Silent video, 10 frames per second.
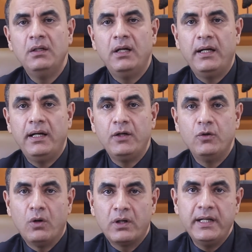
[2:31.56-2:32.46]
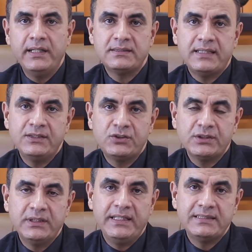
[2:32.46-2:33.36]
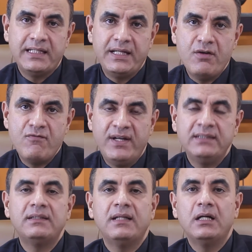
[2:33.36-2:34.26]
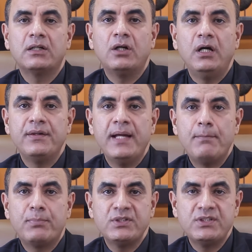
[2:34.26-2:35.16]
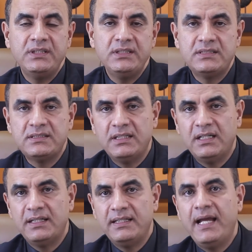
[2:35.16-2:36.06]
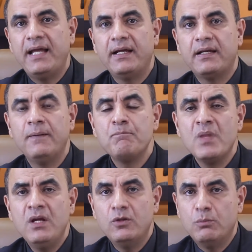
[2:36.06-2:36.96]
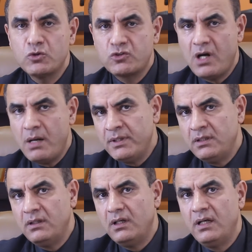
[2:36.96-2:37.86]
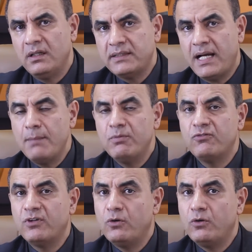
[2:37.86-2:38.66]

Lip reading: An aura essentially is an event that precedes the headache. The most common type of